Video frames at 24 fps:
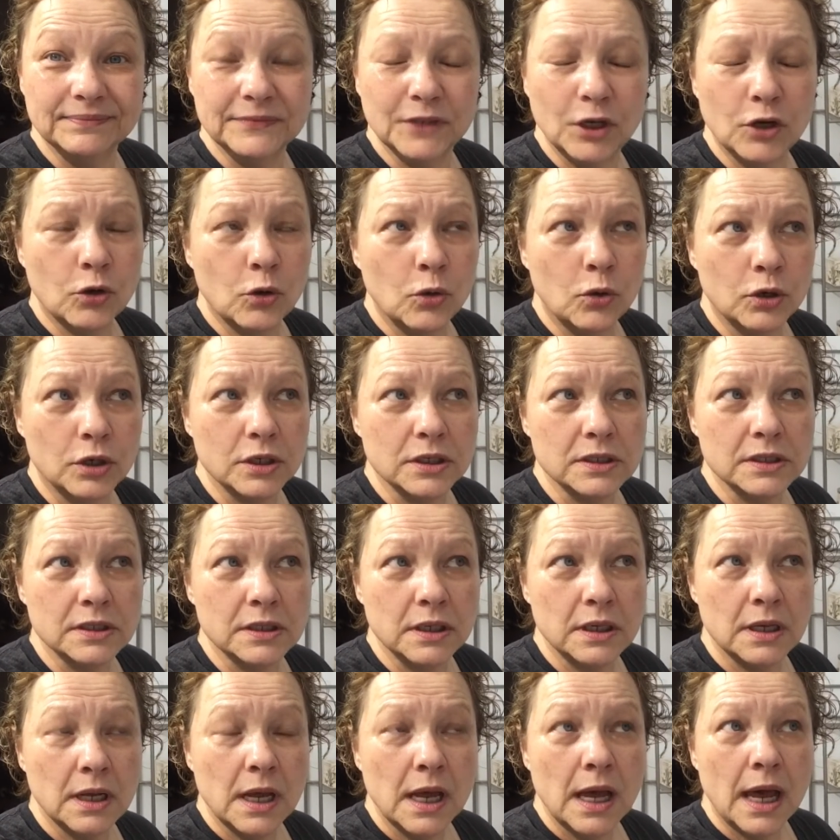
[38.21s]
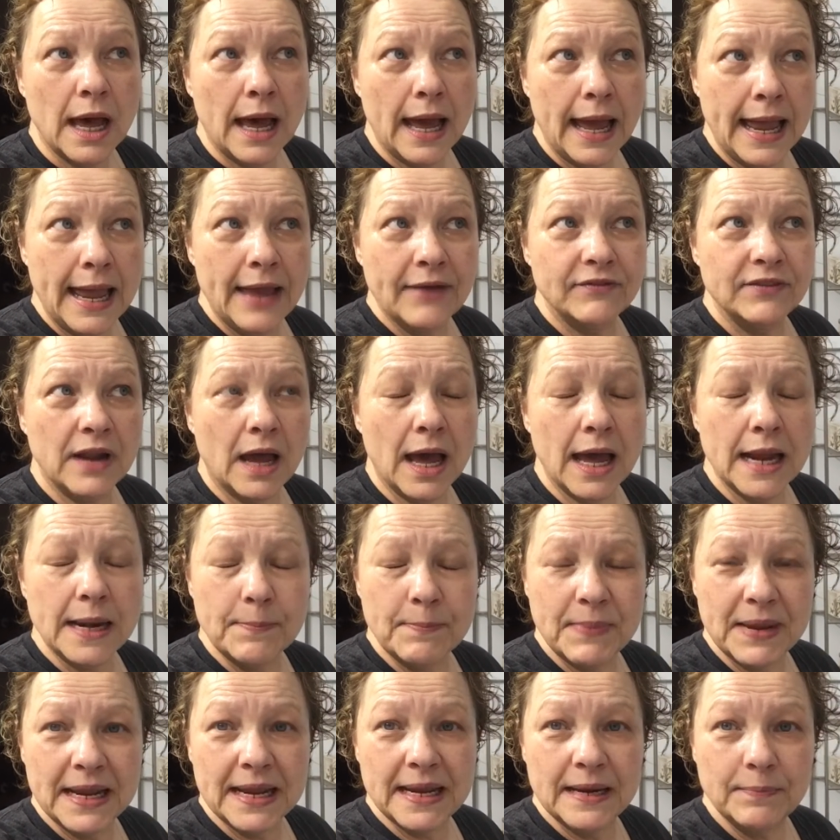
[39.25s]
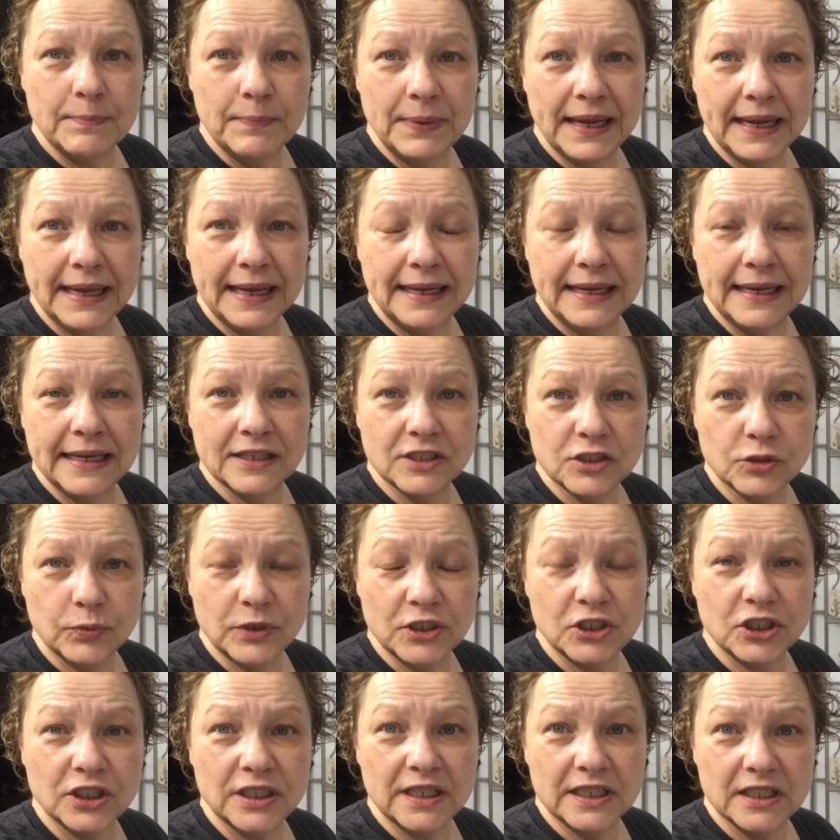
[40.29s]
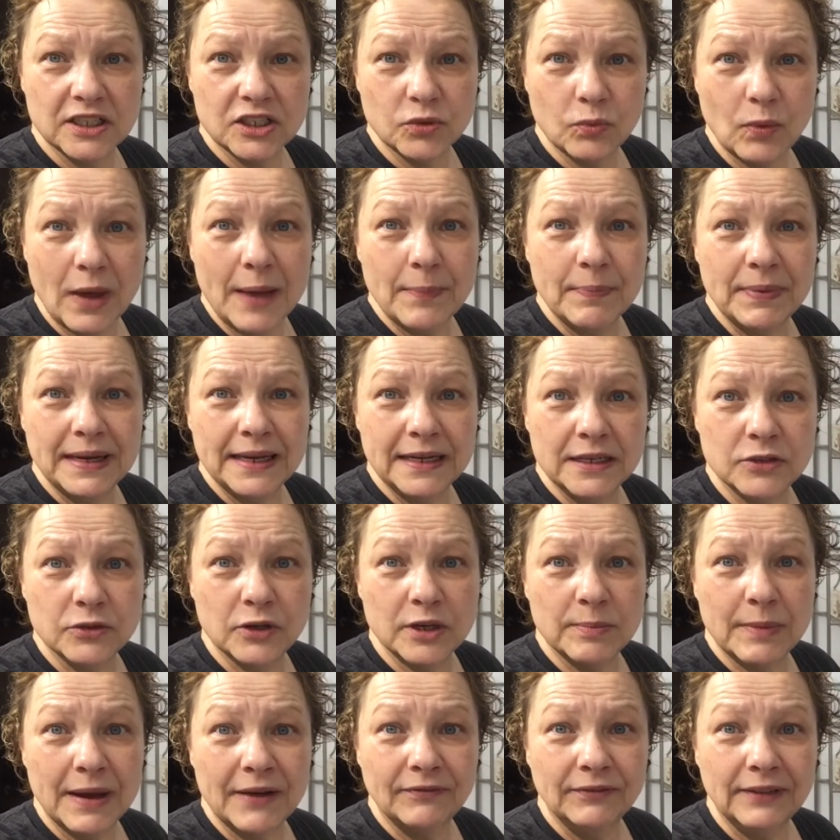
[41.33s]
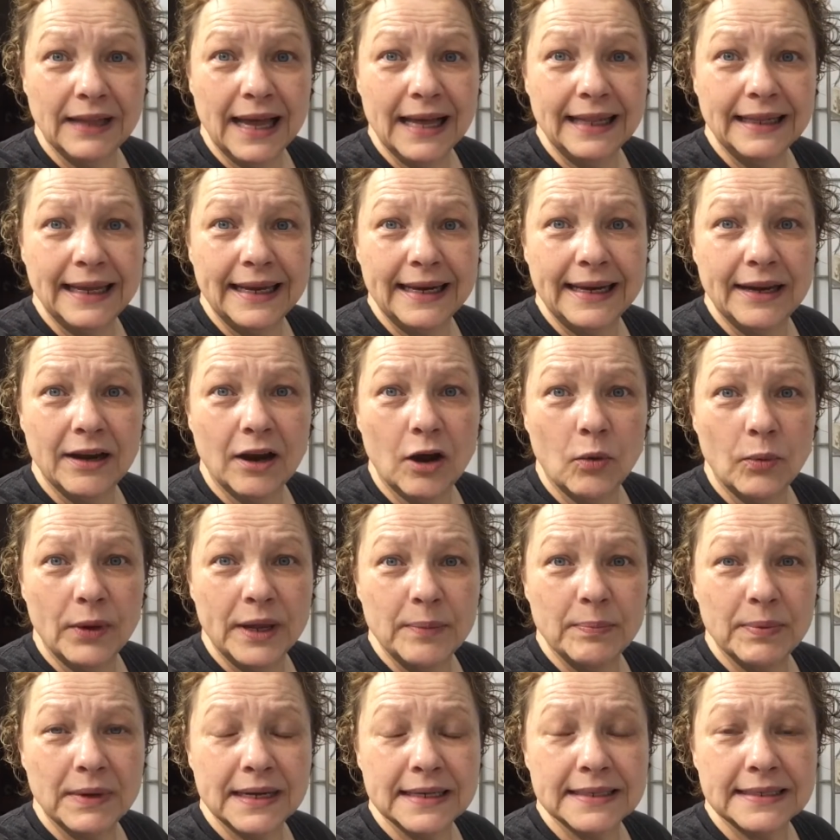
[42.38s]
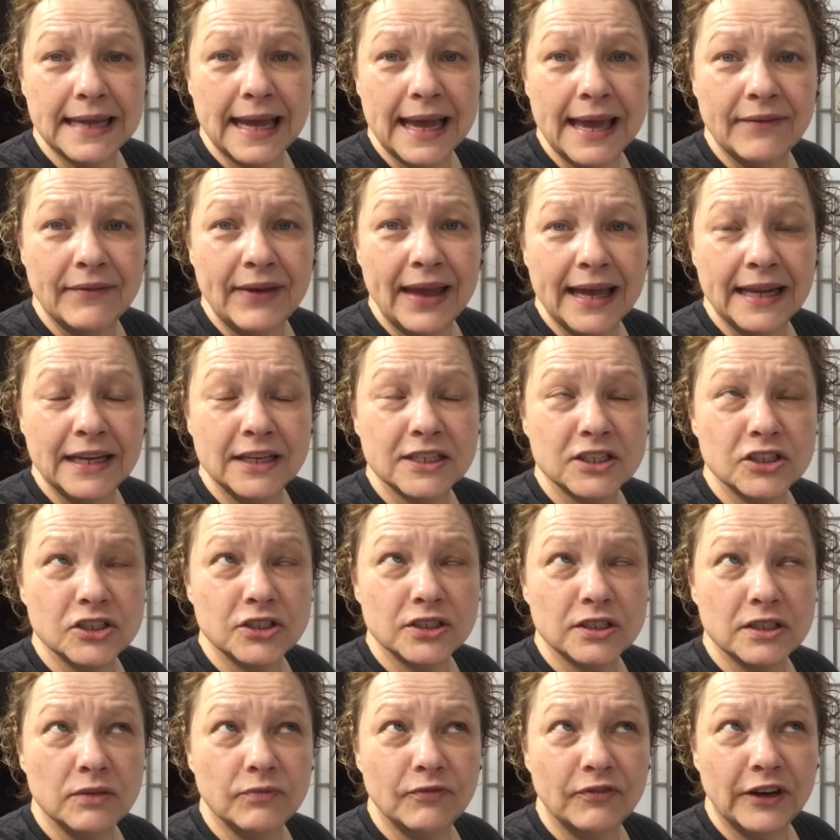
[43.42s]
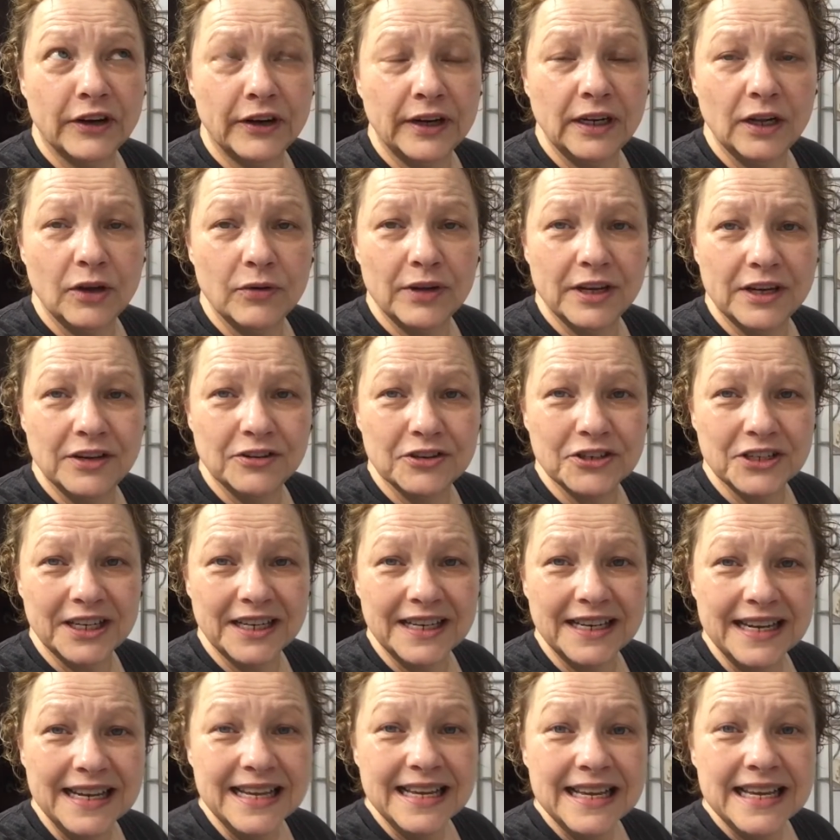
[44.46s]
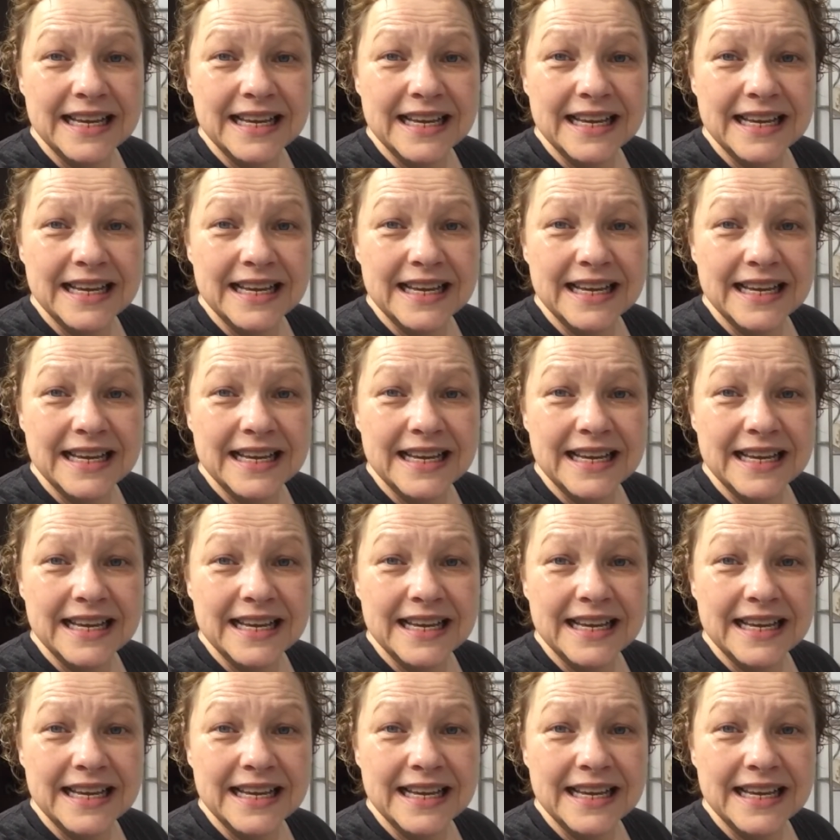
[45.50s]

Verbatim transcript: Of course, I have not been picking and swishing and swiping and doing my fly lady all week because I have had very low energy.